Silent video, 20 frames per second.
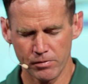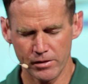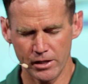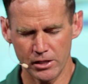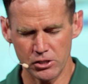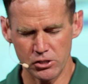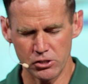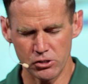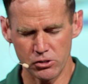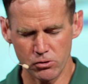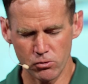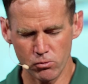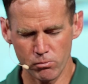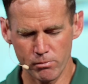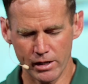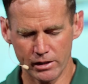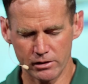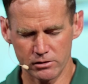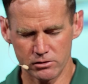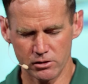that you
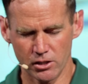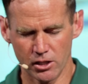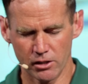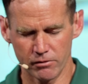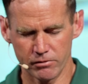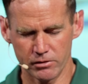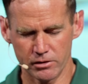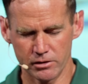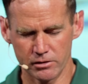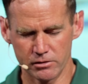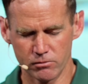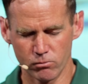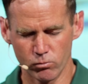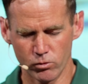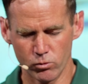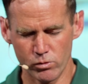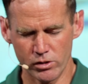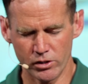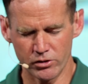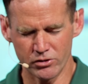make us confident. When we